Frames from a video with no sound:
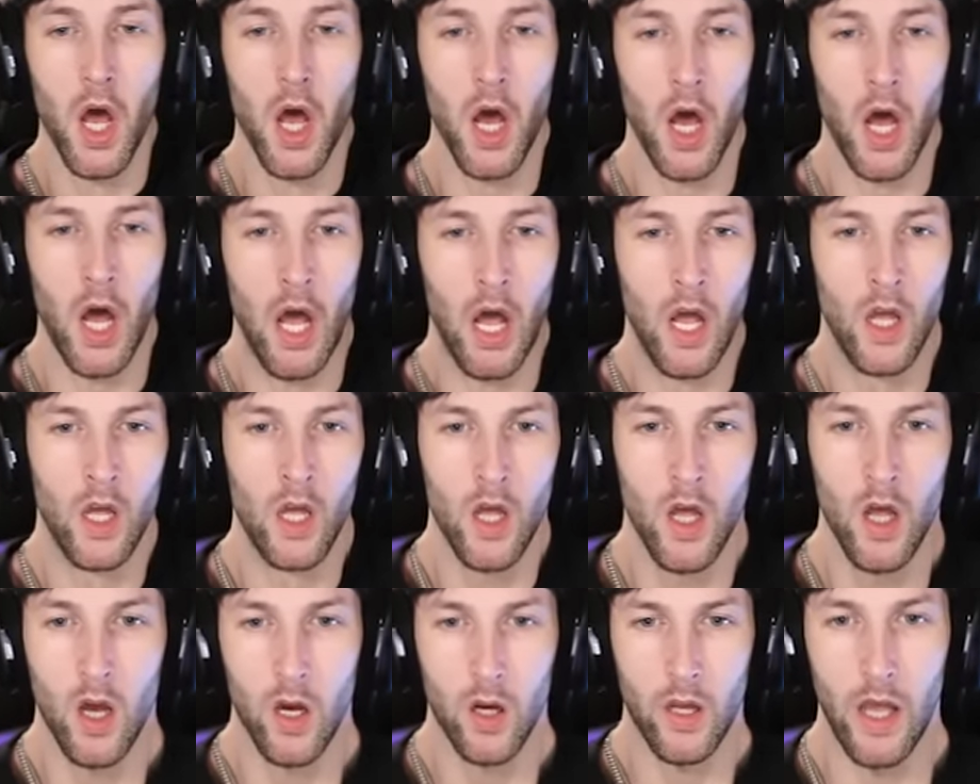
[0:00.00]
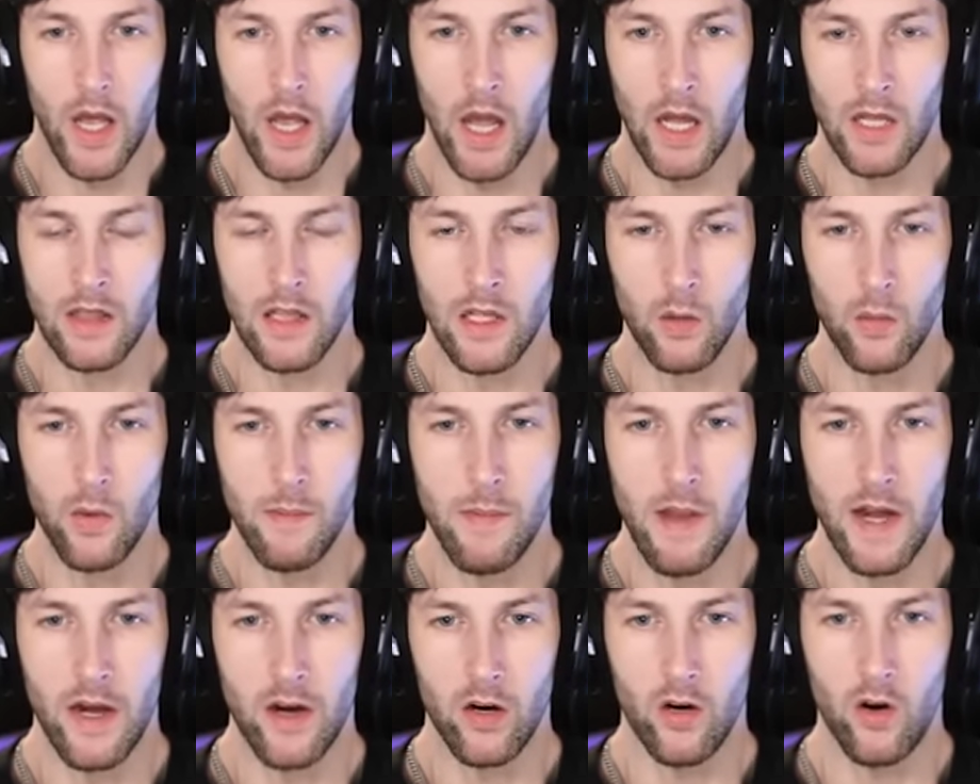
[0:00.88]
Uh, okay, I think we
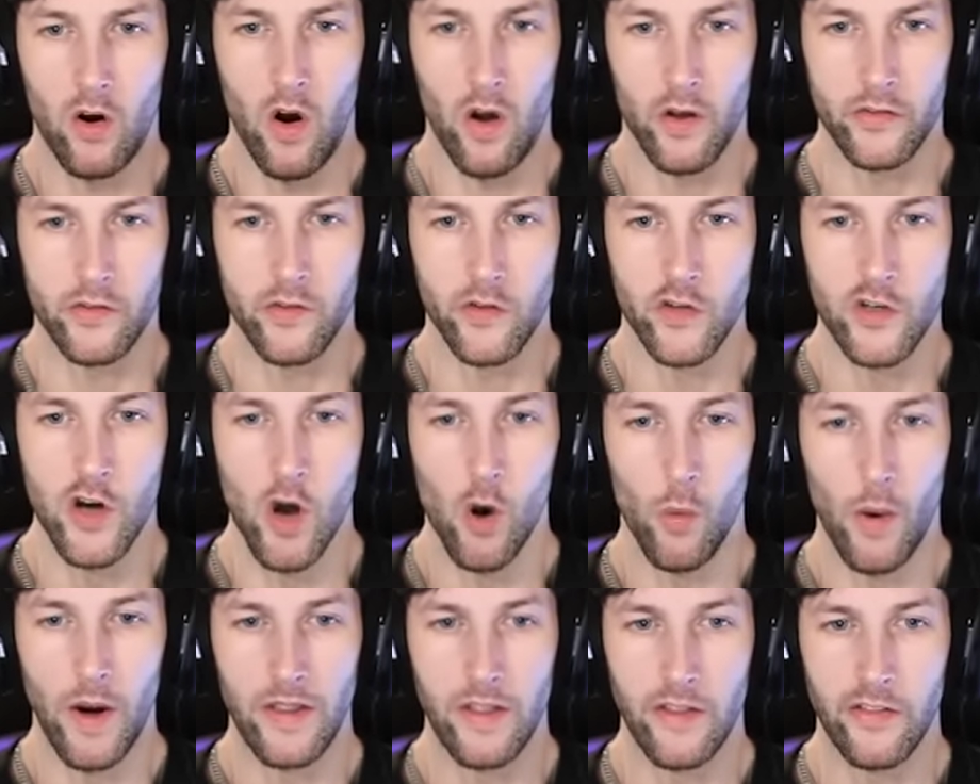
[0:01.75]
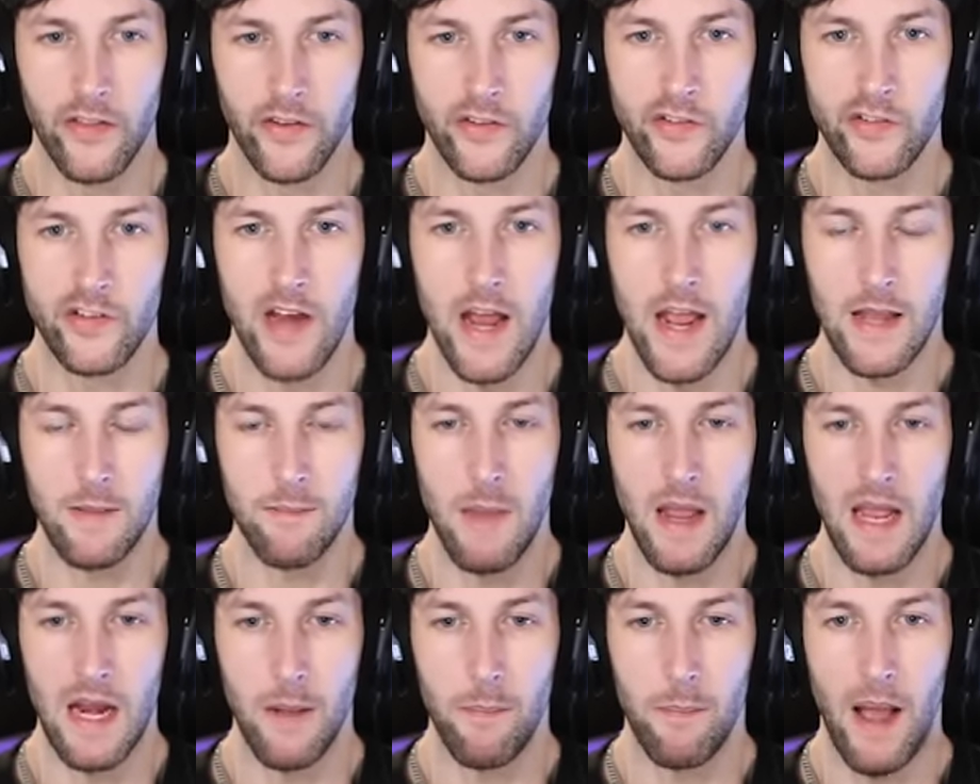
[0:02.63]
made it across. There's no way that the snake
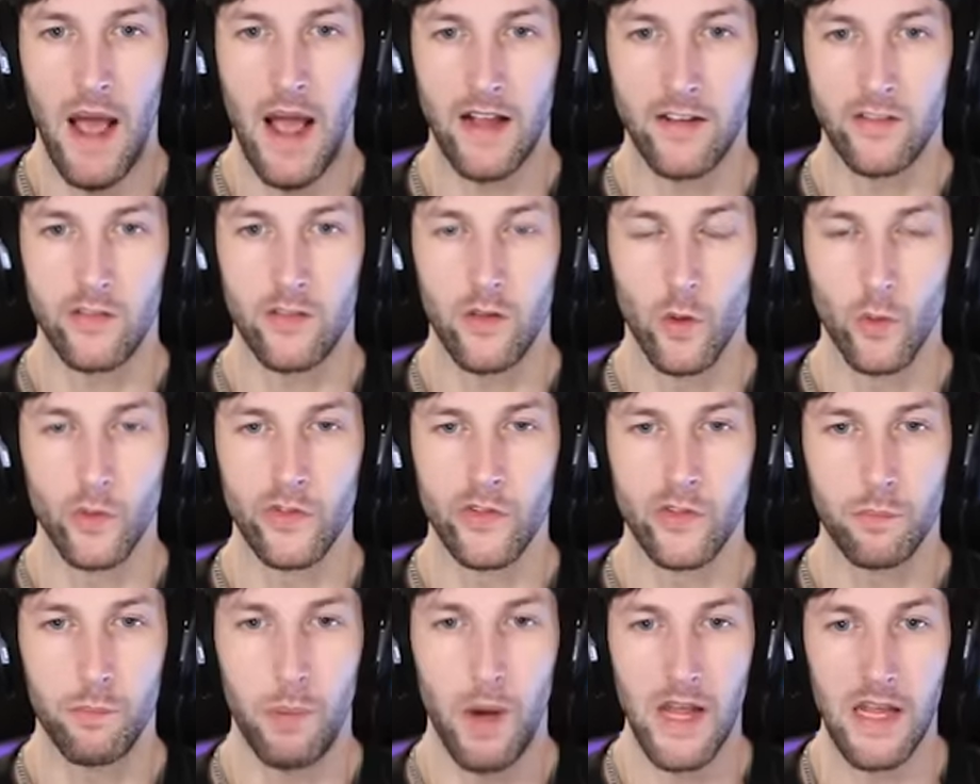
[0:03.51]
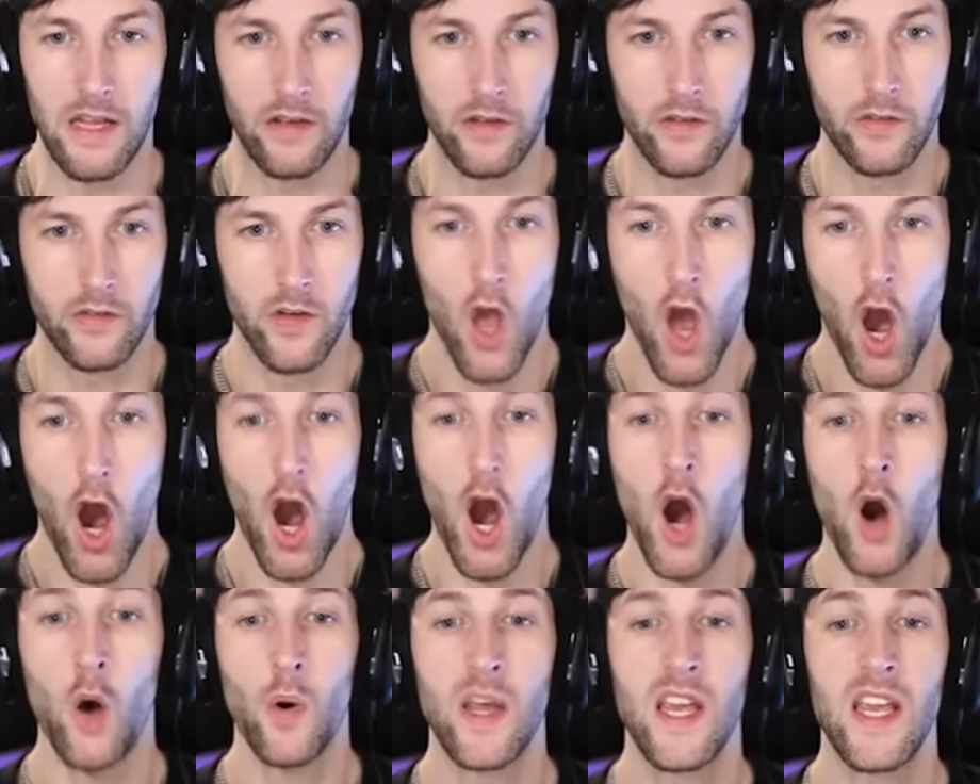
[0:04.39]
made it past those spikes.
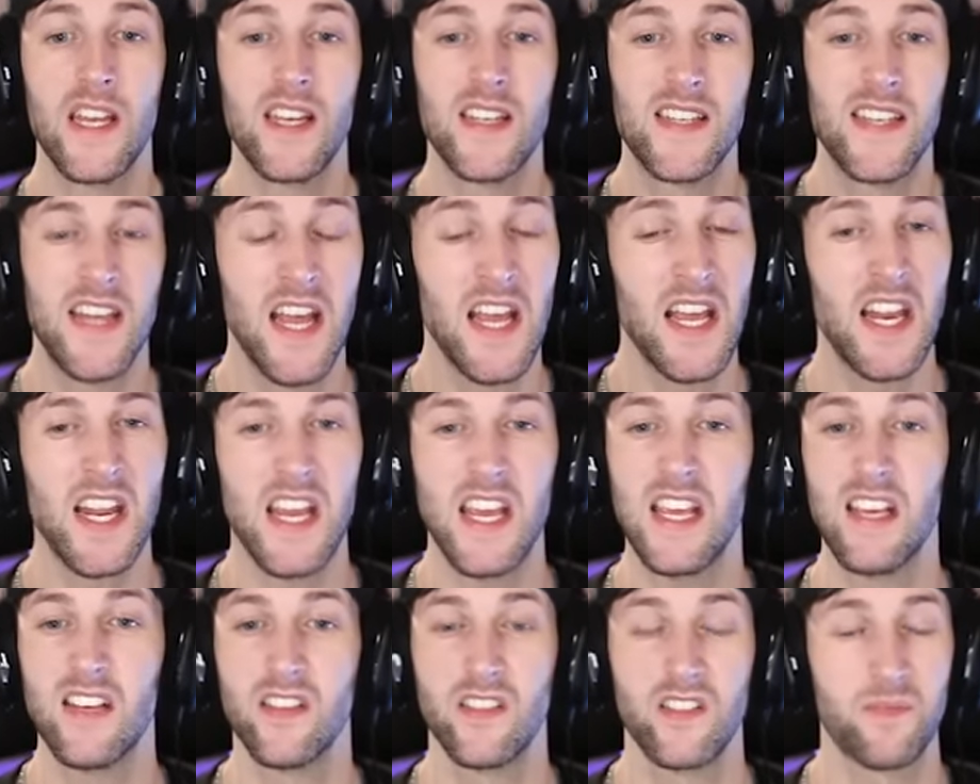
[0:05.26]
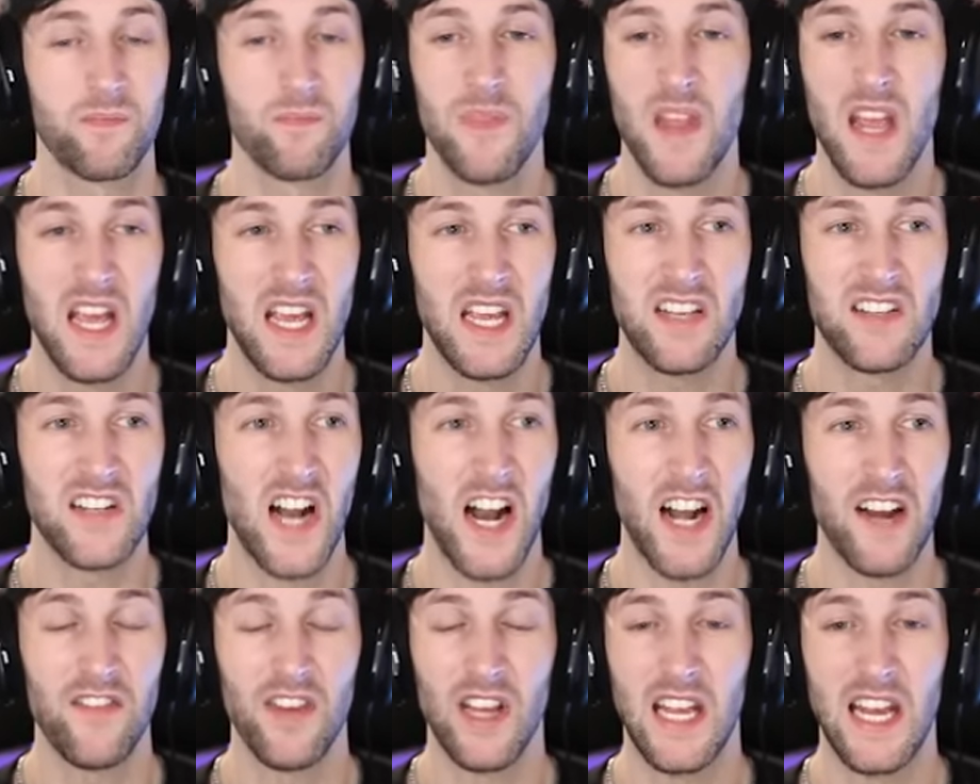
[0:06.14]
Oh, he did. He's he's
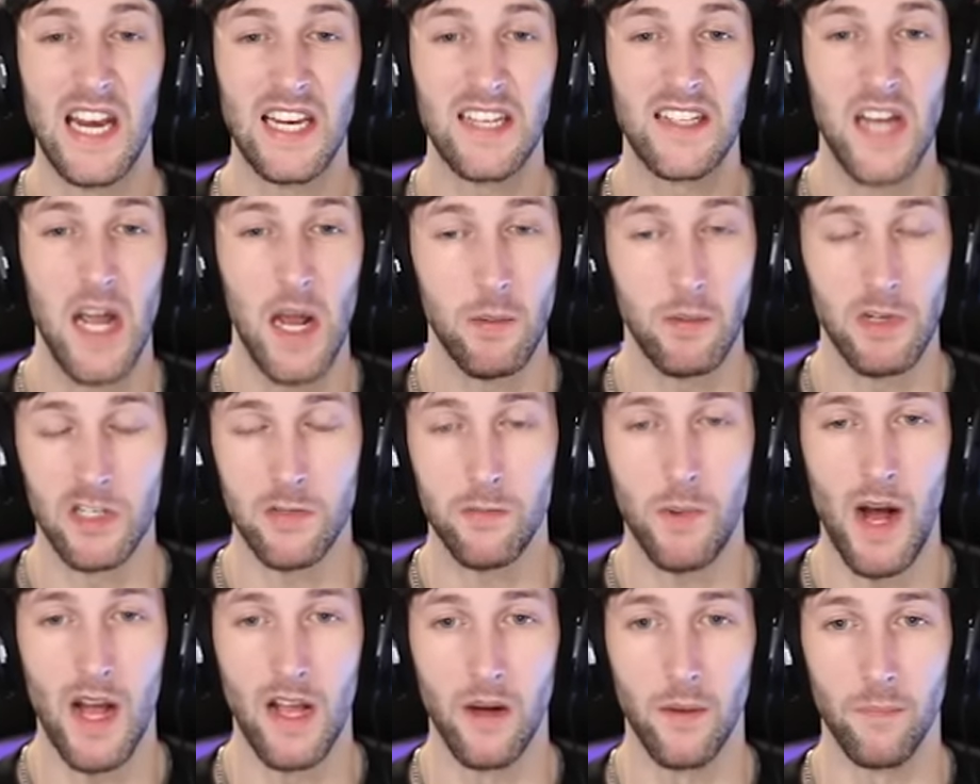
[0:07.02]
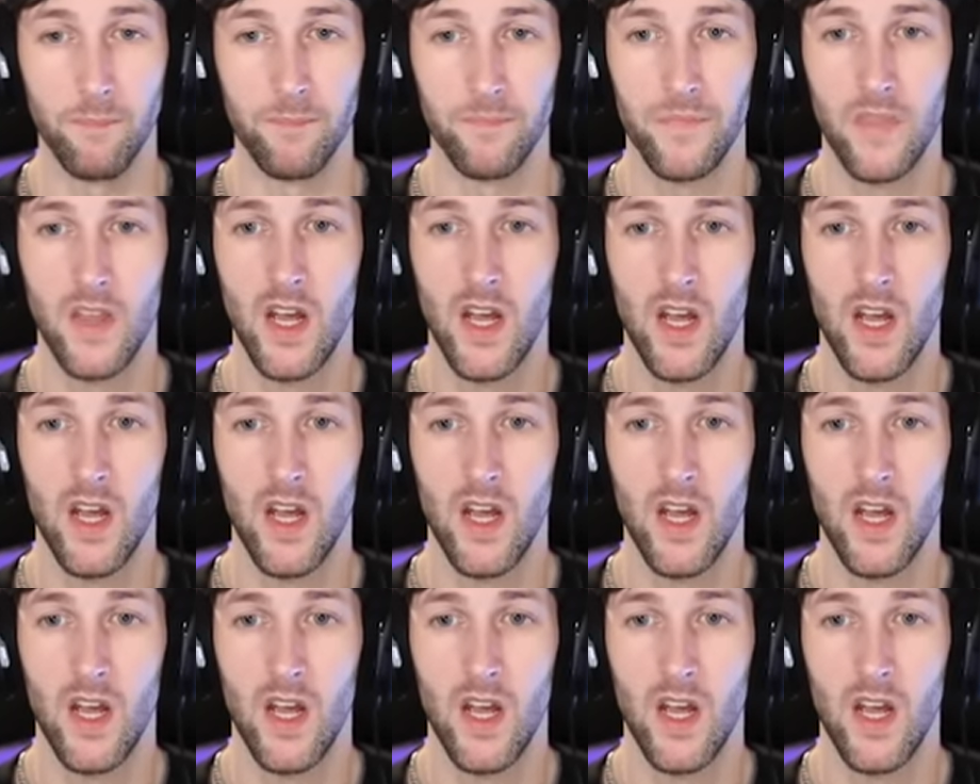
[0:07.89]
not even getting damaged by them.